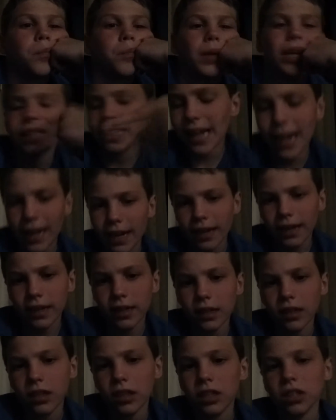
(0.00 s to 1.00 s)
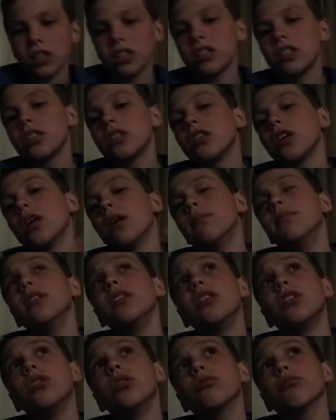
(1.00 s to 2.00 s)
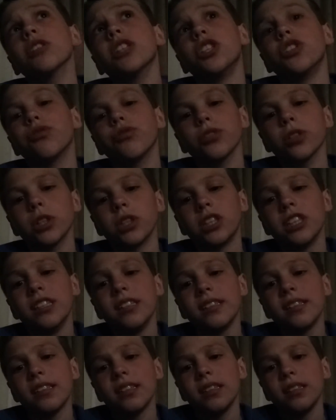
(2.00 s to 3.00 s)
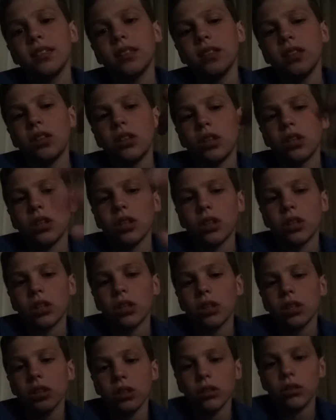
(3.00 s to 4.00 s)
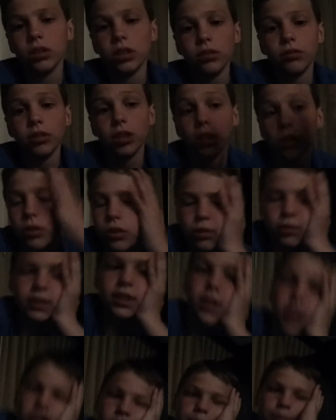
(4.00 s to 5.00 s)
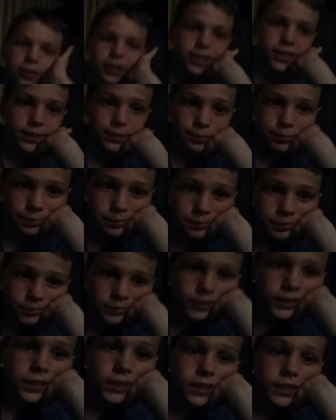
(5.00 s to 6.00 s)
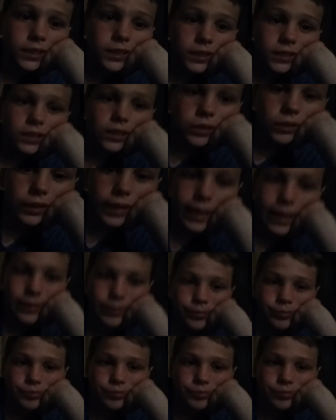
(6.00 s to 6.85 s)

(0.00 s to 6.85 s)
My dad subbed to Rich Ferguson. Don't even know who he is, but. So, yeah.